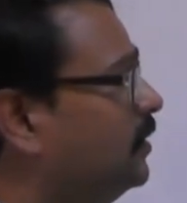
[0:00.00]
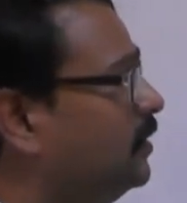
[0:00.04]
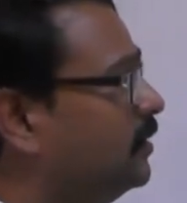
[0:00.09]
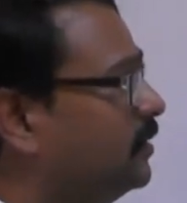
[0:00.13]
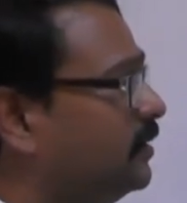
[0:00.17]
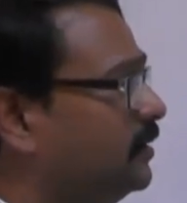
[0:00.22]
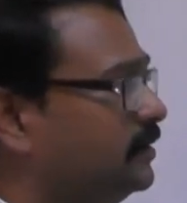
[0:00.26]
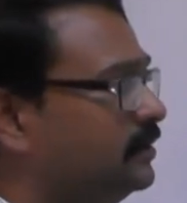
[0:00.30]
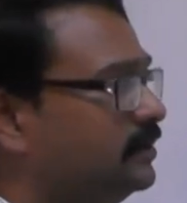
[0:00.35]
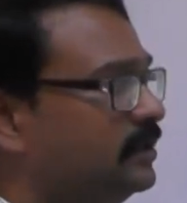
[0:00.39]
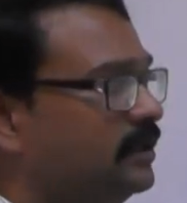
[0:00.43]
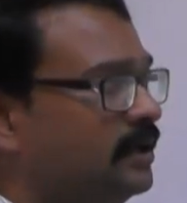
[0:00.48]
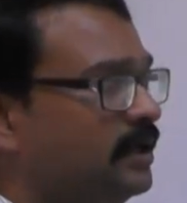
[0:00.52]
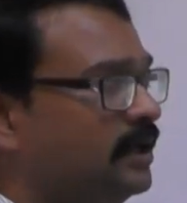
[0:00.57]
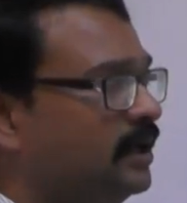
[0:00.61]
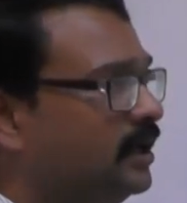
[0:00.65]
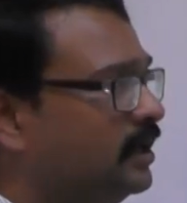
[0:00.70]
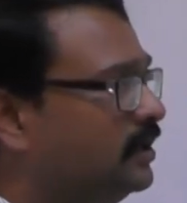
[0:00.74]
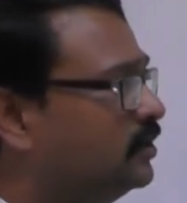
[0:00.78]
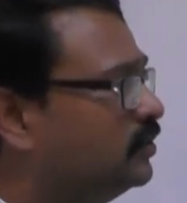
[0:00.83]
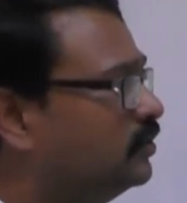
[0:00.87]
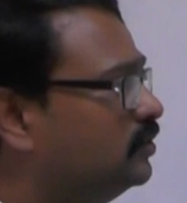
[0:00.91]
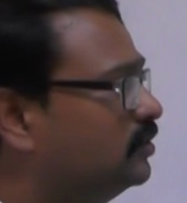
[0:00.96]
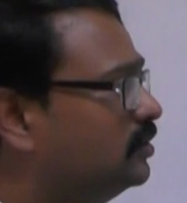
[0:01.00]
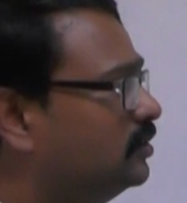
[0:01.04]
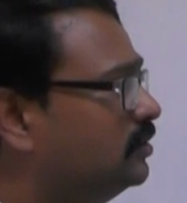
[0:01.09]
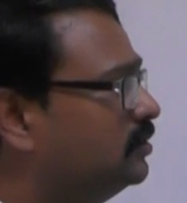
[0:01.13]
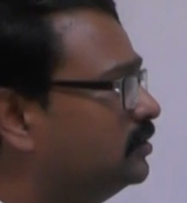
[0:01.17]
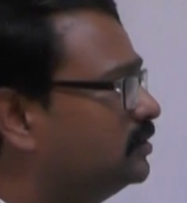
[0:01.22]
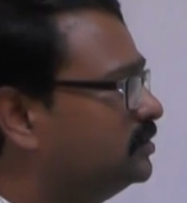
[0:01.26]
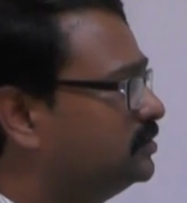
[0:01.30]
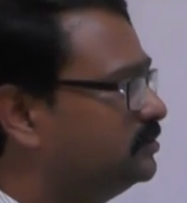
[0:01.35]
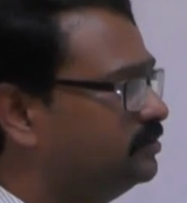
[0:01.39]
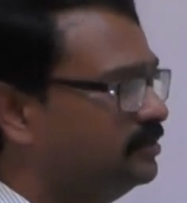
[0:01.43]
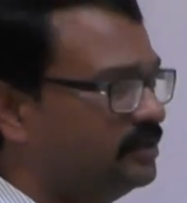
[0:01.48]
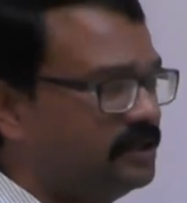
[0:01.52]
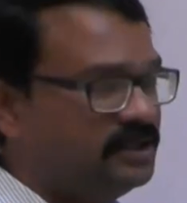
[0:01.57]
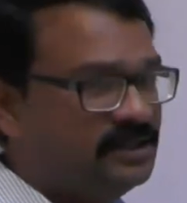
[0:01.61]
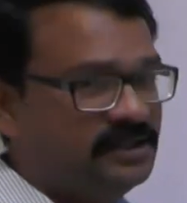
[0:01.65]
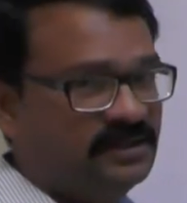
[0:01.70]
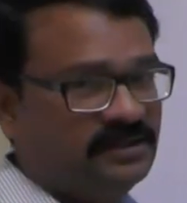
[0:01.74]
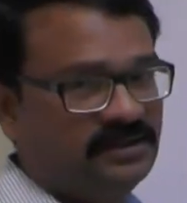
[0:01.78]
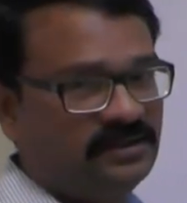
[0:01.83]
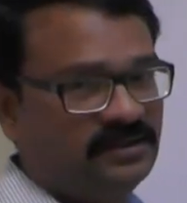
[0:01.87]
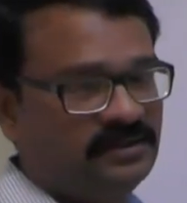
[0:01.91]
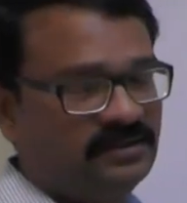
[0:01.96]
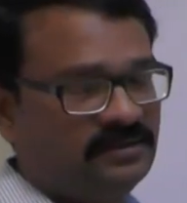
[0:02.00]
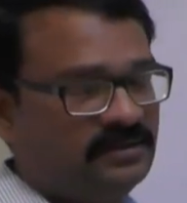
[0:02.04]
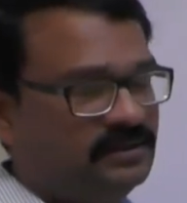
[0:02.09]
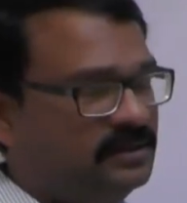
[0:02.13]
Right. And root locus method,